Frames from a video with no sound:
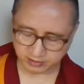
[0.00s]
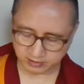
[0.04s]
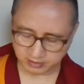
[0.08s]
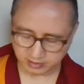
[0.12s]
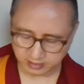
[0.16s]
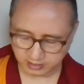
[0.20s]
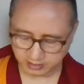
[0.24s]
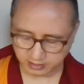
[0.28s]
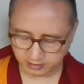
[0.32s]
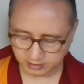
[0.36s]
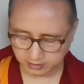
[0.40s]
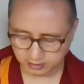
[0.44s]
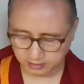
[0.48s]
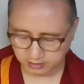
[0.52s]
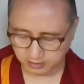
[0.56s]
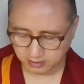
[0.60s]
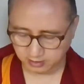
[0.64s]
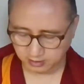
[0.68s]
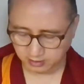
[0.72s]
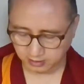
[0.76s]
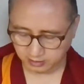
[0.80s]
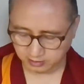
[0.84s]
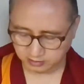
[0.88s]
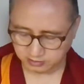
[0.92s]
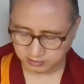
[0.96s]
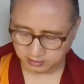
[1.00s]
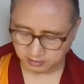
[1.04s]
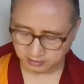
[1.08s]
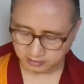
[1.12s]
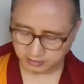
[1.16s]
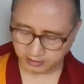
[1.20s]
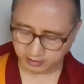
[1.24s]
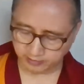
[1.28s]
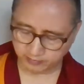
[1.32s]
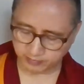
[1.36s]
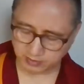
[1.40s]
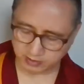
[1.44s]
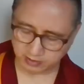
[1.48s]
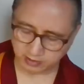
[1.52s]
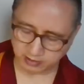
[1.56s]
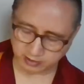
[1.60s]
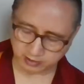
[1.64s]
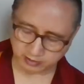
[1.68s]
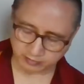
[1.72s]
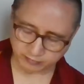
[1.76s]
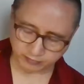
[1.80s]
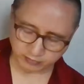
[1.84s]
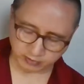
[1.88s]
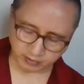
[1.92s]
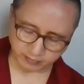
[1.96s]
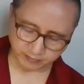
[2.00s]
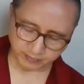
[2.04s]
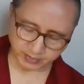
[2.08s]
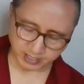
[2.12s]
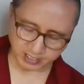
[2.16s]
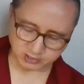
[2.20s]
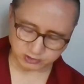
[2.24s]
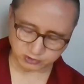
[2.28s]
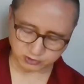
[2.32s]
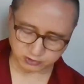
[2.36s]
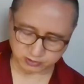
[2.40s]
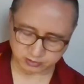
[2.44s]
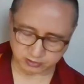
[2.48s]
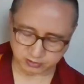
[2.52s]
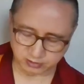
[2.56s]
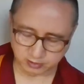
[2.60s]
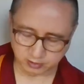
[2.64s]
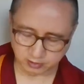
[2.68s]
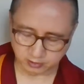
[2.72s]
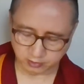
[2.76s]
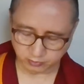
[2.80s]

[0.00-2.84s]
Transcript: and near, hustle them in a hair of compassion,